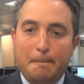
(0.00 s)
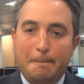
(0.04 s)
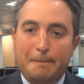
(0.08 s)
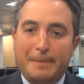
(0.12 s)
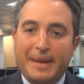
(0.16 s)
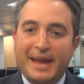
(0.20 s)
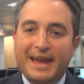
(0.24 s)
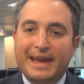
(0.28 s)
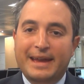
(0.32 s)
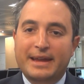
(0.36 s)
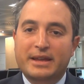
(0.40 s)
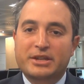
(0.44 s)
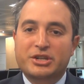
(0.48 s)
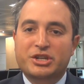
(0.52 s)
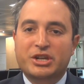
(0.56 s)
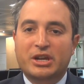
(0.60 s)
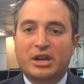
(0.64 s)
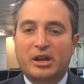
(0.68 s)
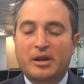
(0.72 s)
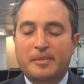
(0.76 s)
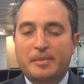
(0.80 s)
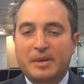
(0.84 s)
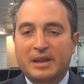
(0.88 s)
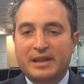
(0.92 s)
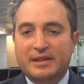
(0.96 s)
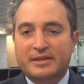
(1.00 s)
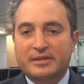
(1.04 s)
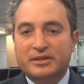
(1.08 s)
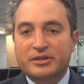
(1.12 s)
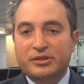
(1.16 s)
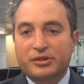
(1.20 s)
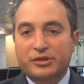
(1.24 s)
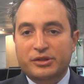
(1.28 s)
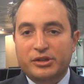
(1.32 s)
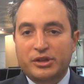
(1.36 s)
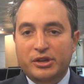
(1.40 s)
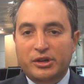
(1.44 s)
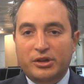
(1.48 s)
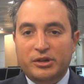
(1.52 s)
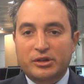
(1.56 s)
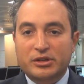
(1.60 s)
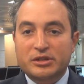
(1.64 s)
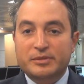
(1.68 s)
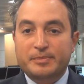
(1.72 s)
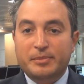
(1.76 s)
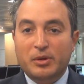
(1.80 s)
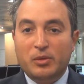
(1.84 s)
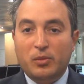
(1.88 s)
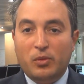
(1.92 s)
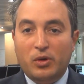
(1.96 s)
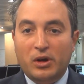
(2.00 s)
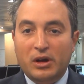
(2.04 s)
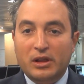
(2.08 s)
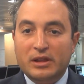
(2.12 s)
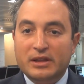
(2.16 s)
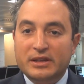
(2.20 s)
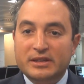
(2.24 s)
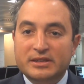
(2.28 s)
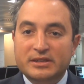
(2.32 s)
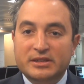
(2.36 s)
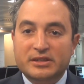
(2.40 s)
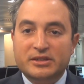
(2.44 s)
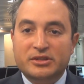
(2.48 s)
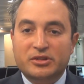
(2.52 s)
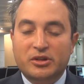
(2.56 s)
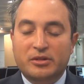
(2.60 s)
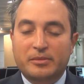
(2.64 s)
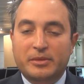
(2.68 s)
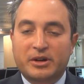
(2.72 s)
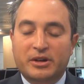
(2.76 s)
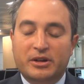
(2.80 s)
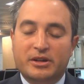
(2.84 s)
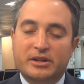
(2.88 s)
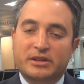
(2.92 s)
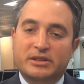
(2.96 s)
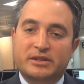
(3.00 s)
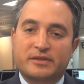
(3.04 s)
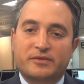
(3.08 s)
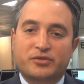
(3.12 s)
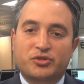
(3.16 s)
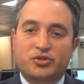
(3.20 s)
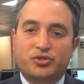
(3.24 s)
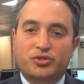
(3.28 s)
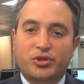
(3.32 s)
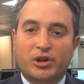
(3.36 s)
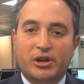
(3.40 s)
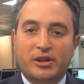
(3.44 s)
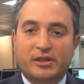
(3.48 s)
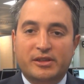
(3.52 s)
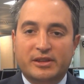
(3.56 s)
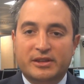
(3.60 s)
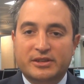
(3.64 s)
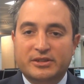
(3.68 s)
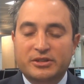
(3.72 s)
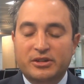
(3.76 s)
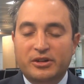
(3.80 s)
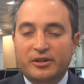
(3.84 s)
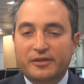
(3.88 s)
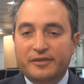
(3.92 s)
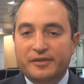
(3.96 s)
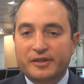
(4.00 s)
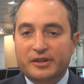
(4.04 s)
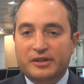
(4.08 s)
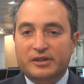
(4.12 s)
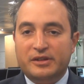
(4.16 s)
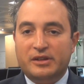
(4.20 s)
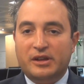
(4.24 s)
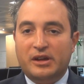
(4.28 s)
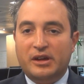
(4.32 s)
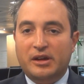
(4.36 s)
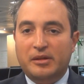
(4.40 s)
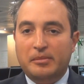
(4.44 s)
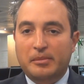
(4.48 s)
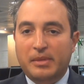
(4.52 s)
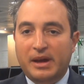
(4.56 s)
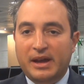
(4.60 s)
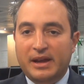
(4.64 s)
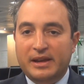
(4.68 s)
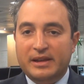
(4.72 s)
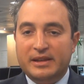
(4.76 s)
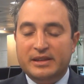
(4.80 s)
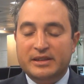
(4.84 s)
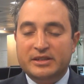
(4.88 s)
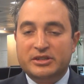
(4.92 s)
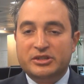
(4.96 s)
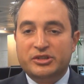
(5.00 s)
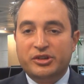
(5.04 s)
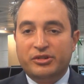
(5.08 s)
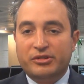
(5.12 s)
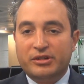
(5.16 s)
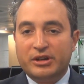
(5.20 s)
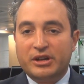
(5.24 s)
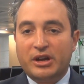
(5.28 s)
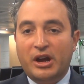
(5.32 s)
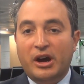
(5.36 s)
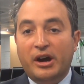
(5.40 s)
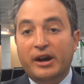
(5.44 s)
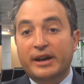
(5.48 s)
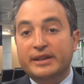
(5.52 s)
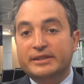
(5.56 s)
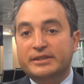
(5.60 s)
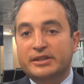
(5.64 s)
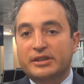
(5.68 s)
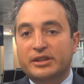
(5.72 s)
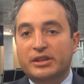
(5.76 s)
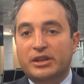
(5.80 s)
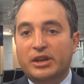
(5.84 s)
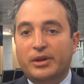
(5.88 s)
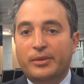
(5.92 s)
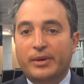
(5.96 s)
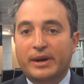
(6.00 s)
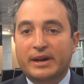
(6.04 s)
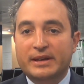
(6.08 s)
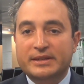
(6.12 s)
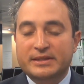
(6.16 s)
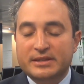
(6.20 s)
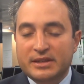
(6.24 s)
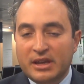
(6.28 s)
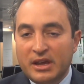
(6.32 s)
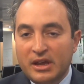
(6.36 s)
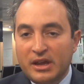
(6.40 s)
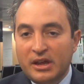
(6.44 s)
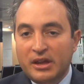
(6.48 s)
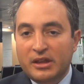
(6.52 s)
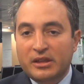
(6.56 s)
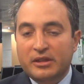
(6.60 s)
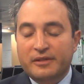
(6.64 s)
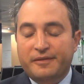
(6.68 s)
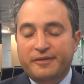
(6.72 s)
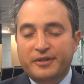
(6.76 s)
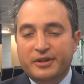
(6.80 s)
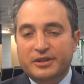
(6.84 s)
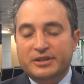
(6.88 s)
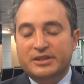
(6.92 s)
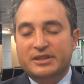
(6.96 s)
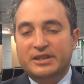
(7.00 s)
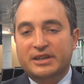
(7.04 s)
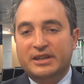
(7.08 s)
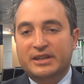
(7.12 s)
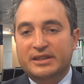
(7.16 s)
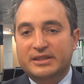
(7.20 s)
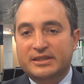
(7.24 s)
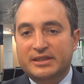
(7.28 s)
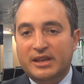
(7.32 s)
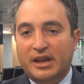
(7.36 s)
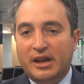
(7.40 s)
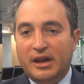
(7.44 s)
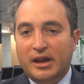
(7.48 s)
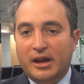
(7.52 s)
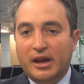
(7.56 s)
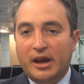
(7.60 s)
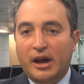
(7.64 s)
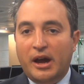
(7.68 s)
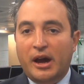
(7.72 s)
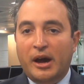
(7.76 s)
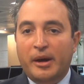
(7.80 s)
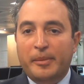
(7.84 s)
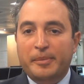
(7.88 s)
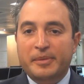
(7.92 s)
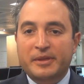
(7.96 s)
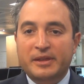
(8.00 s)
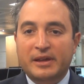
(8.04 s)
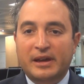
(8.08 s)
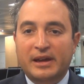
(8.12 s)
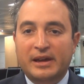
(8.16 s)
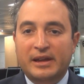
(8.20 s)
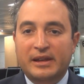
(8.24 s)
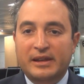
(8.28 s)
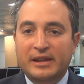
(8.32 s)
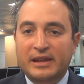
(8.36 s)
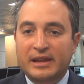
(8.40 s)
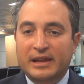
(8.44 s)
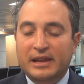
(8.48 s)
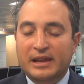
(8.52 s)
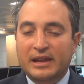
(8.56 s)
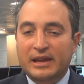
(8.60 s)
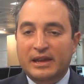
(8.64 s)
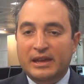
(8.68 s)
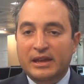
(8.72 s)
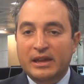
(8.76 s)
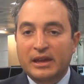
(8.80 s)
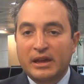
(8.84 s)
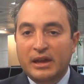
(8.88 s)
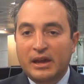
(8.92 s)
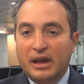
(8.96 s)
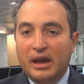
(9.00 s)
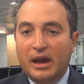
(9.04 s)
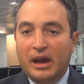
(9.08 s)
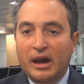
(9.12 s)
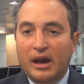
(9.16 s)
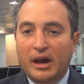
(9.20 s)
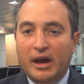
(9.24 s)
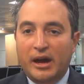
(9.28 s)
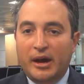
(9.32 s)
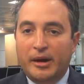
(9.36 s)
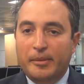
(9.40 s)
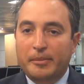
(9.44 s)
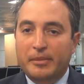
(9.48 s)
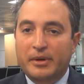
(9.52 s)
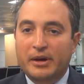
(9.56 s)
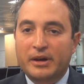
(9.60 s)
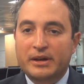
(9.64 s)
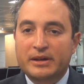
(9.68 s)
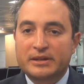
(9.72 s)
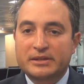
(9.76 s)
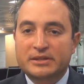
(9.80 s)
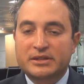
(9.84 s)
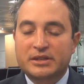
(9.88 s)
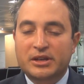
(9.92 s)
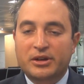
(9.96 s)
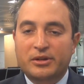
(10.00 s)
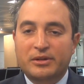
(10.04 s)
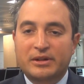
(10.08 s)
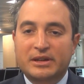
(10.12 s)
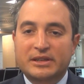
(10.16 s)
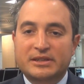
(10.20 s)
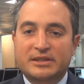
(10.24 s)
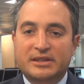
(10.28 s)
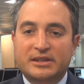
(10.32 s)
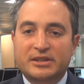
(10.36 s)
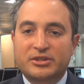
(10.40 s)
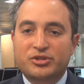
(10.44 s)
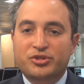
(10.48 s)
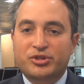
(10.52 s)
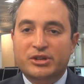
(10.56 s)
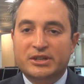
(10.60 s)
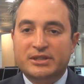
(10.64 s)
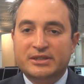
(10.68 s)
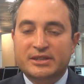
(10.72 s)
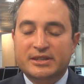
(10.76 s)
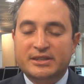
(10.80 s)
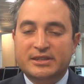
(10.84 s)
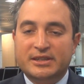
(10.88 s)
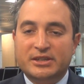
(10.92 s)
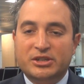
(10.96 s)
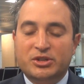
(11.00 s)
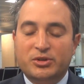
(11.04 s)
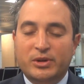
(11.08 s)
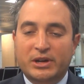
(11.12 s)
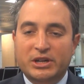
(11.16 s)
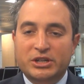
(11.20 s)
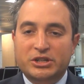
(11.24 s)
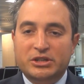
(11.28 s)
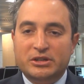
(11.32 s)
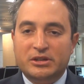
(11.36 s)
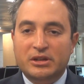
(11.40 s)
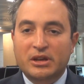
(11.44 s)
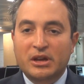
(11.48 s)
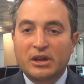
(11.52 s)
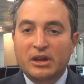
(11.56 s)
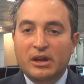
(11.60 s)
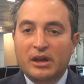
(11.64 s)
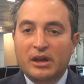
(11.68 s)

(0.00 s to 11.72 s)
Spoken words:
big geopolitical news, but while this, the stock markets have shrugged this off and made historic highs in the US, the FTSE's up there nearly. So it's an interesting situation.